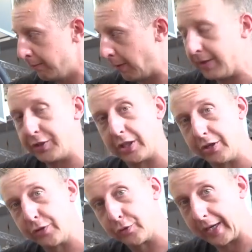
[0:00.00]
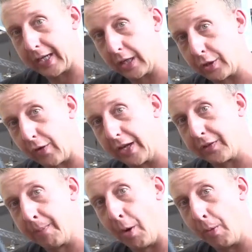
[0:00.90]
but it means you can use regular
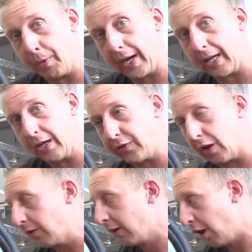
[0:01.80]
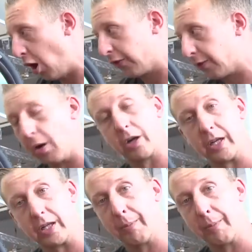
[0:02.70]
cranks and bottom brackets, so aftermarket